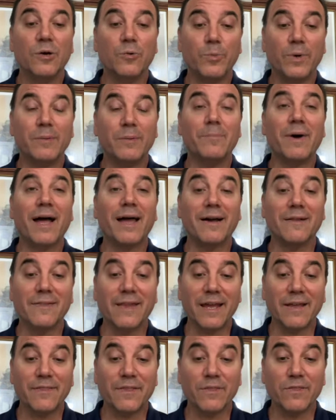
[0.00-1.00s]
win by a
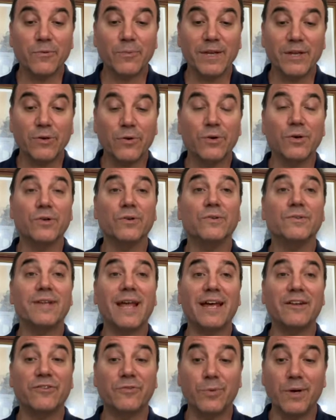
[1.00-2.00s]
length and three quarters
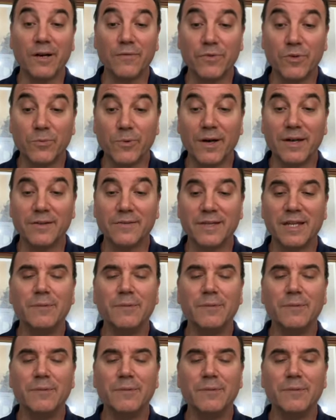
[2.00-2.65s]
at 12-1.